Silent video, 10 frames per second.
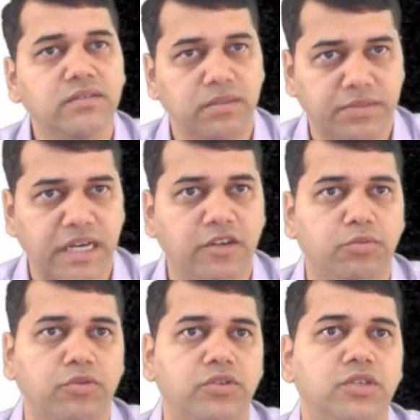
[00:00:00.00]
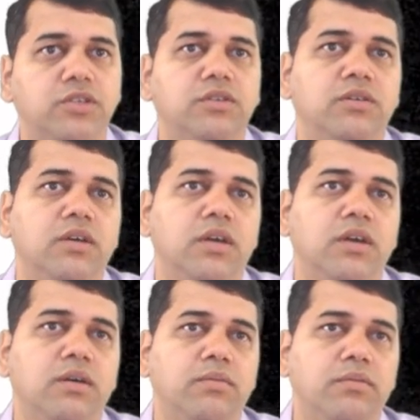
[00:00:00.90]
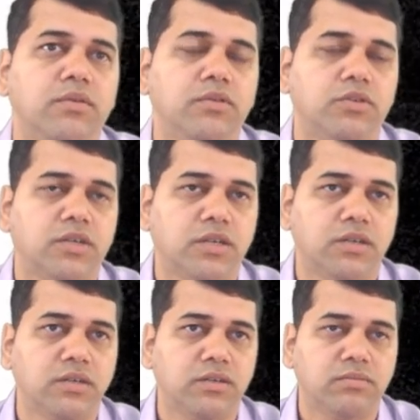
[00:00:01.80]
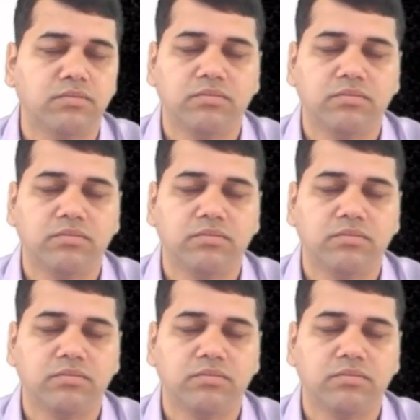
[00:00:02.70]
substantive procedure, your